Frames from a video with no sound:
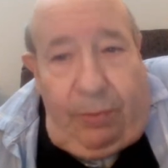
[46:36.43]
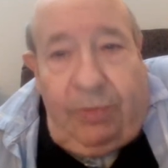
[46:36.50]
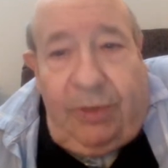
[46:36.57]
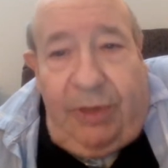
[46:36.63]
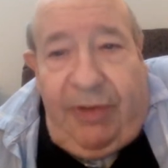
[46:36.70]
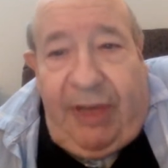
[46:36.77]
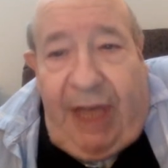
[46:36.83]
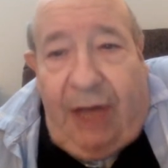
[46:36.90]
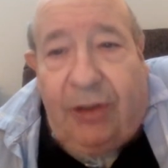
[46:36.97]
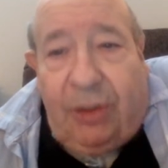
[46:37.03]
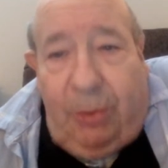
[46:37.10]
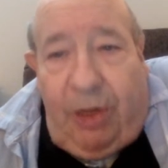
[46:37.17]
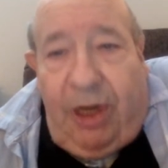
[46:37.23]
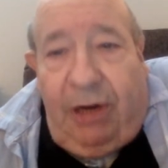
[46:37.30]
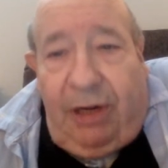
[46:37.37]
living
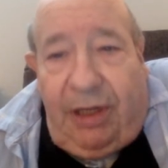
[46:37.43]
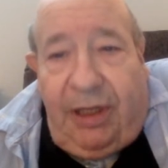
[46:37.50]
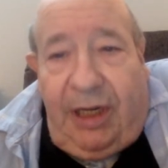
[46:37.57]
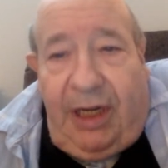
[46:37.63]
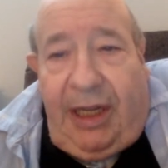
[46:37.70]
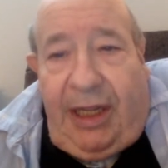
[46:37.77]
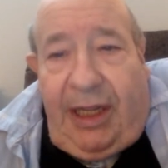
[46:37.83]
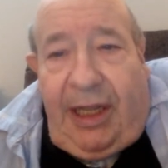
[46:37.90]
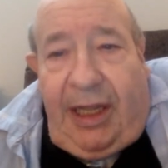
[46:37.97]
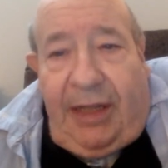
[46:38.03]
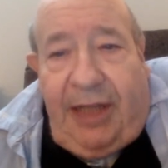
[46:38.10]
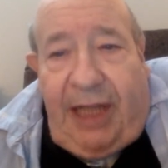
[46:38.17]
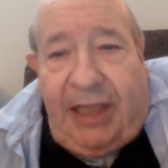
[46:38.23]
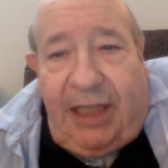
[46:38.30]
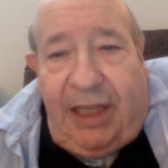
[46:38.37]
elsewhere, and
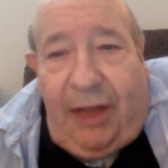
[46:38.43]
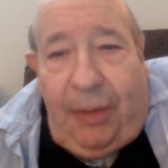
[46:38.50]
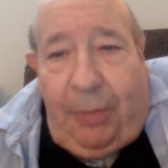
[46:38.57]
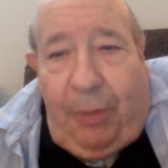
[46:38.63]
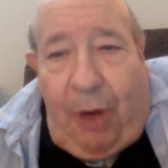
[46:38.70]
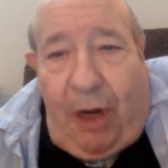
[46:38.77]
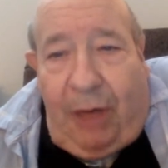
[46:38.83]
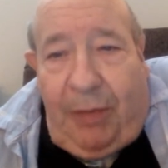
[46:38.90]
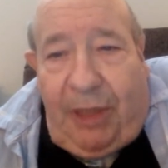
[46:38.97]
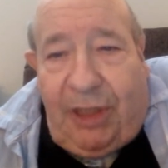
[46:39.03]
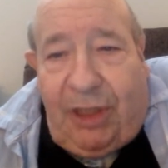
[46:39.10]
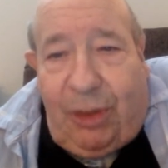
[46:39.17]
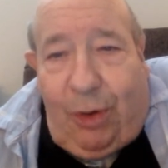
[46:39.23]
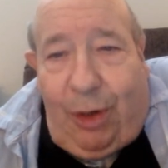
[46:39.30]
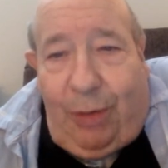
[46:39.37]
that's another part of my
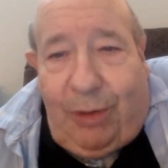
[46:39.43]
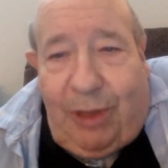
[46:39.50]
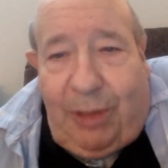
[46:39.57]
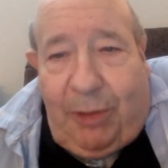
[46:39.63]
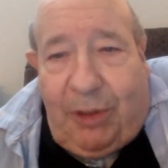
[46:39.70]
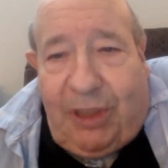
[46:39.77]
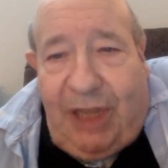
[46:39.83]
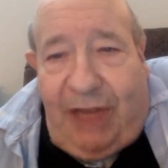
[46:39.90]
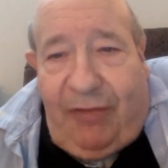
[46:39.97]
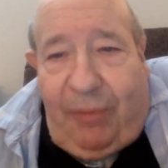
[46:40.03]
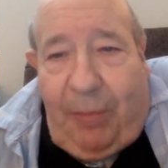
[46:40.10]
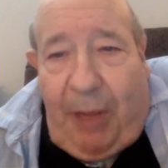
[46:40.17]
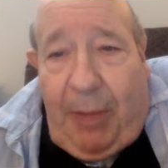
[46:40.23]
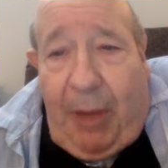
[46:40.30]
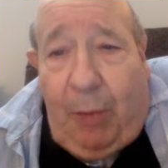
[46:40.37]
story, which I'm going to save for
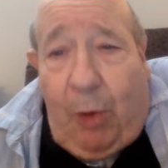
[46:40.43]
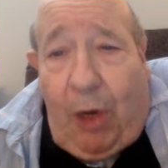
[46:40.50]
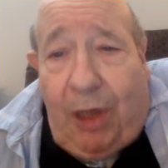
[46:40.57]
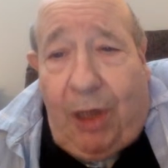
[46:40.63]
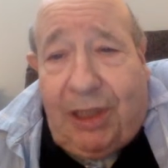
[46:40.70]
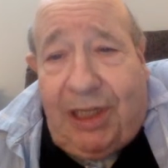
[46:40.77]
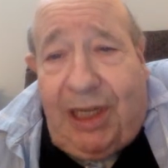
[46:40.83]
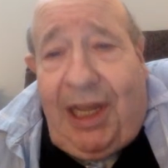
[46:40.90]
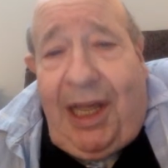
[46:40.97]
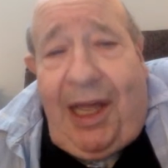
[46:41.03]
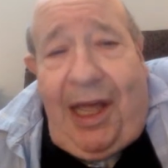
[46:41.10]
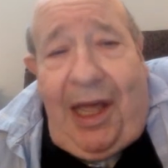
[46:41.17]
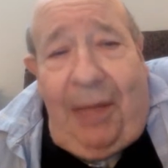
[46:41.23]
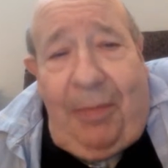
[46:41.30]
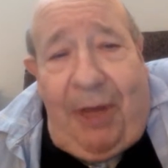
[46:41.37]
my memoirs.
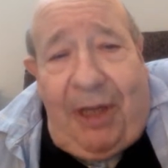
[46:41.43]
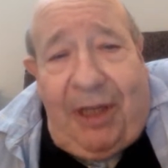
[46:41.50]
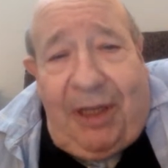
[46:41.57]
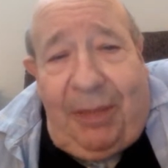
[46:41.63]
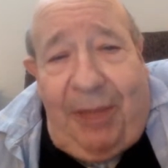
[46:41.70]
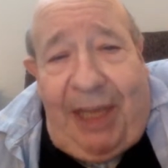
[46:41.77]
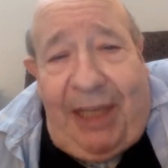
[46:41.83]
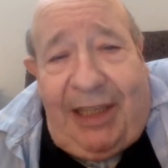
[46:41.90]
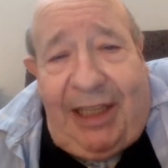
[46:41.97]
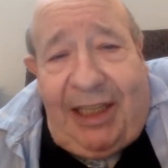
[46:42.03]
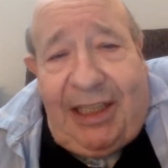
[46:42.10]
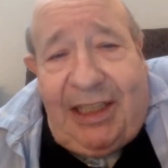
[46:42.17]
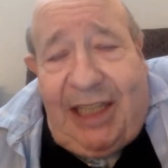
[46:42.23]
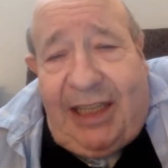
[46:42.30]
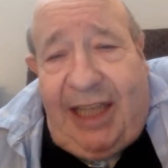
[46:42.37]
But the main thing
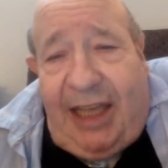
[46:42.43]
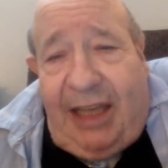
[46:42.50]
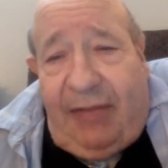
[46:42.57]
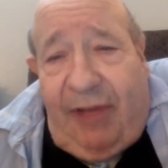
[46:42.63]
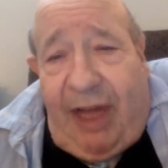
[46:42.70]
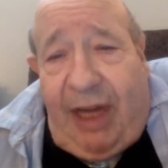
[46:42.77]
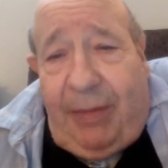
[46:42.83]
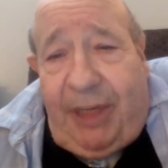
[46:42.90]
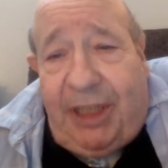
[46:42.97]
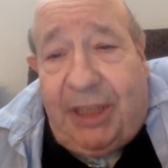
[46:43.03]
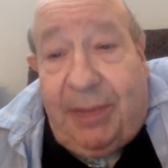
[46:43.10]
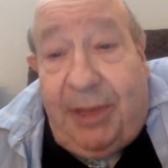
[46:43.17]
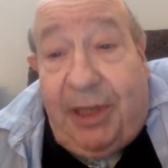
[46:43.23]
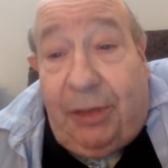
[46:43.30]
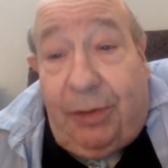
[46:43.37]
is that they invited me to
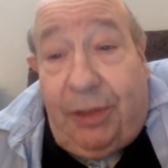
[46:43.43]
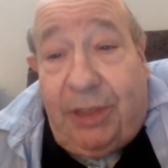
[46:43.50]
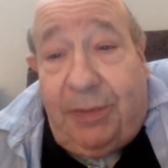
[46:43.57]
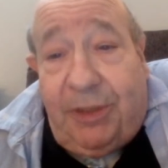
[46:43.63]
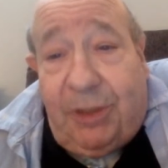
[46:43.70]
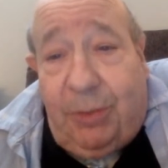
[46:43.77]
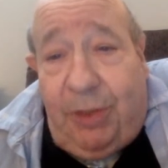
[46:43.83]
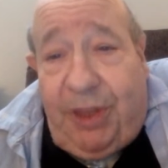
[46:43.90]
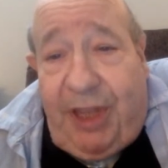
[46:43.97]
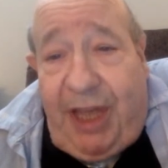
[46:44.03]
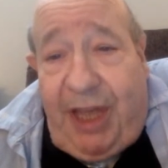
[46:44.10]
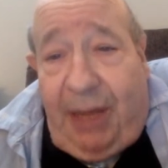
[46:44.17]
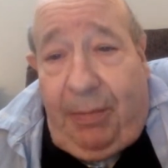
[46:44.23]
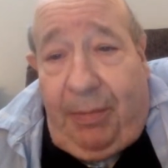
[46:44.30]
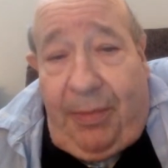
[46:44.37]
spend Christmas with
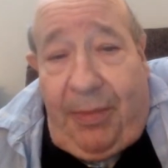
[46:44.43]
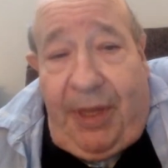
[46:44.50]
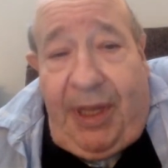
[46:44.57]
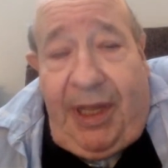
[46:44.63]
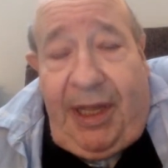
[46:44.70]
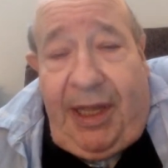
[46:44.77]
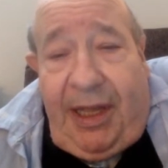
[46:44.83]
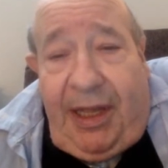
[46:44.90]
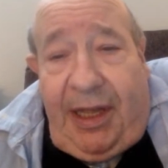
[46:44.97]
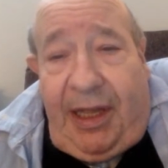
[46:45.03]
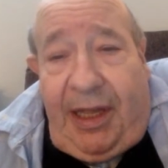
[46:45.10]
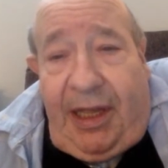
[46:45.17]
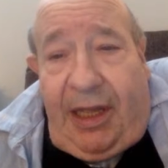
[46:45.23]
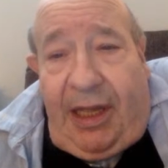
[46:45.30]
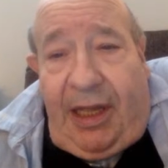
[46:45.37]
them
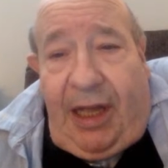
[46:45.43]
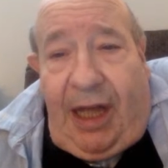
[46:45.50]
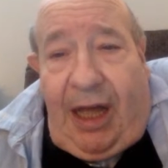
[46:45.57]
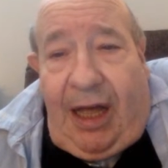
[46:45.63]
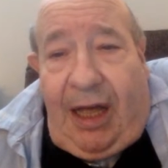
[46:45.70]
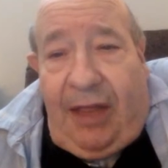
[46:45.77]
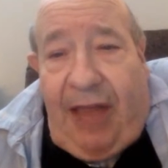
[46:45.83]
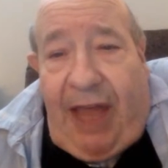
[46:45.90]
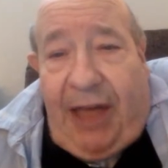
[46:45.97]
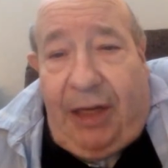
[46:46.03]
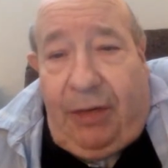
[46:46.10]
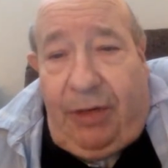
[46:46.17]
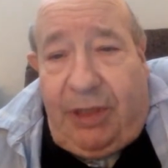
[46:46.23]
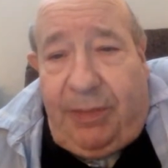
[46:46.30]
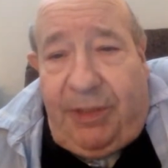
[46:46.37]
that
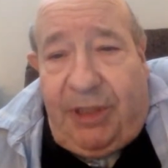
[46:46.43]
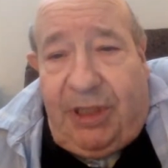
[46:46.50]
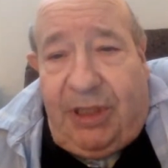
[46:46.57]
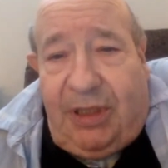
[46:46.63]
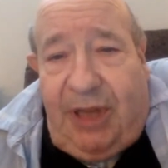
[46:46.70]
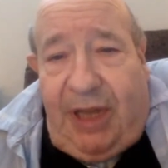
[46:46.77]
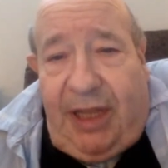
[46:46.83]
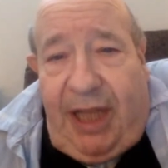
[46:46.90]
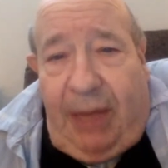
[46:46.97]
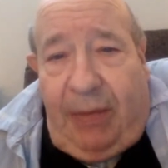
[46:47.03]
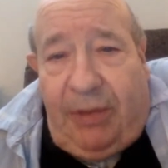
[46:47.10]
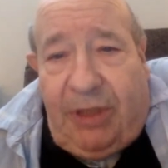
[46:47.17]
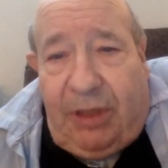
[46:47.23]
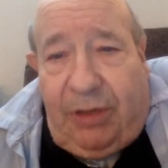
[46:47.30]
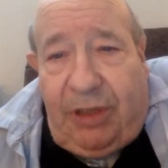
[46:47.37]
Christmas, and that
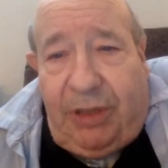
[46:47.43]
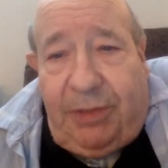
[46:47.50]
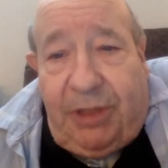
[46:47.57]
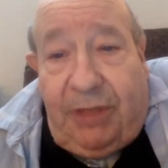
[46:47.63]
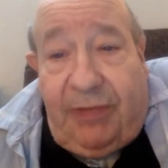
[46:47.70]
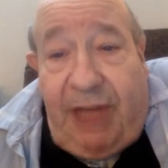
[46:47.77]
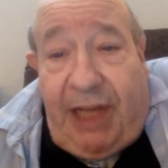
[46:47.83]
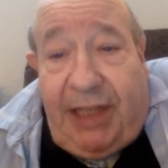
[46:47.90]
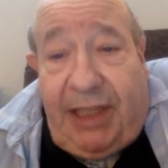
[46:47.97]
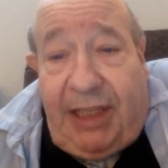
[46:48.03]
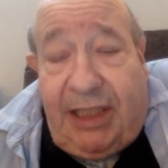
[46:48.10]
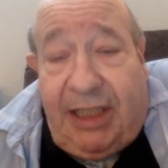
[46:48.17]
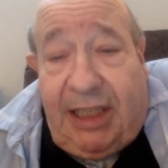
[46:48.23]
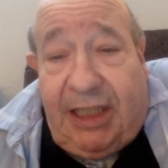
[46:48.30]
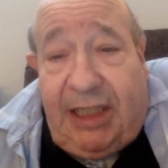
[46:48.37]
was the Christmas of
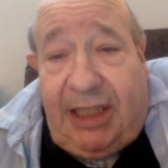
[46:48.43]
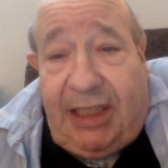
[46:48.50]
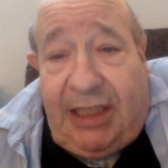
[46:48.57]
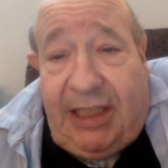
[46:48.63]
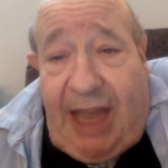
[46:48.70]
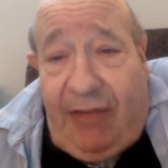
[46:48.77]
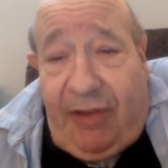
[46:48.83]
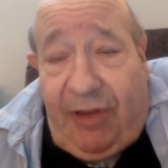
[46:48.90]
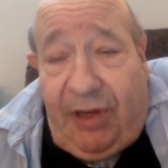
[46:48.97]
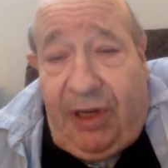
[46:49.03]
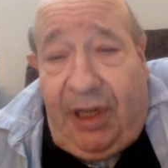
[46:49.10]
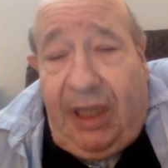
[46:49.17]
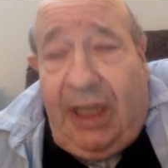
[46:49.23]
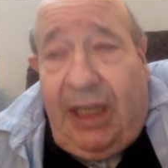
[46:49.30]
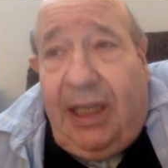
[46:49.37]
1967.
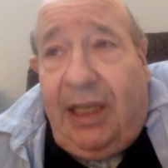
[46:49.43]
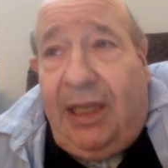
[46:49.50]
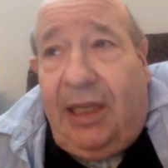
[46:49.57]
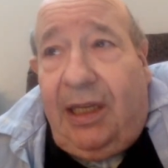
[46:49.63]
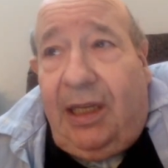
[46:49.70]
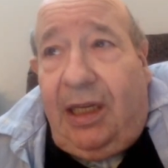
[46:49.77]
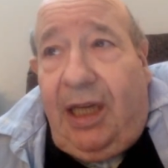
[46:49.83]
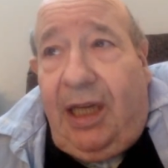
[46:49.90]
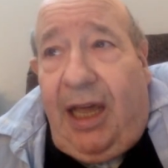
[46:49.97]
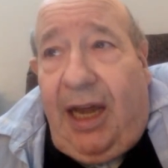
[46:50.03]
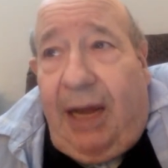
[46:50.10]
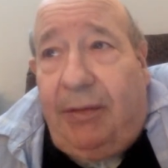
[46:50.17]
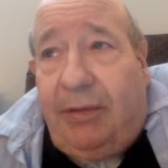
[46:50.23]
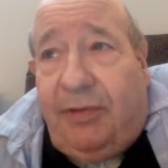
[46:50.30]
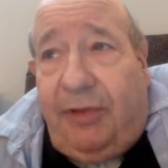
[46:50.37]

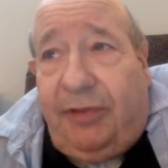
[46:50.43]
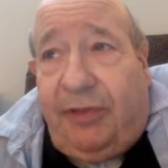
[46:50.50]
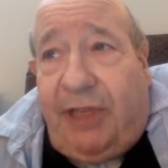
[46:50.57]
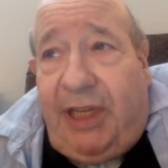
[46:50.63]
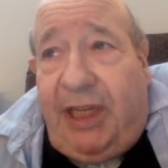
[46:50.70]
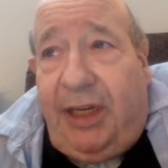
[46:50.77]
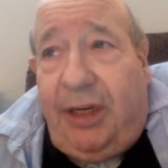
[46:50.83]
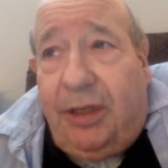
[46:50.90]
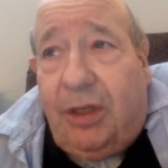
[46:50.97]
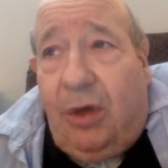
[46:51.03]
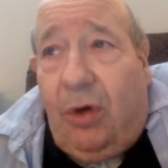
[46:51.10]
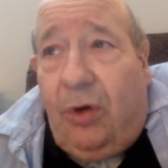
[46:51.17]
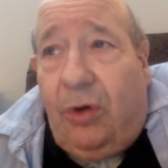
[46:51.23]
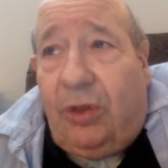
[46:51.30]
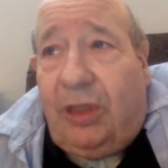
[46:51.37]
And I was 15 years
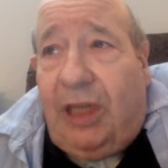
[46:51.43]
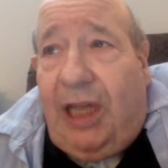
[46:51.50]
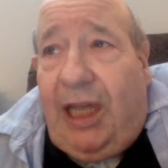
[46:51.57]
old,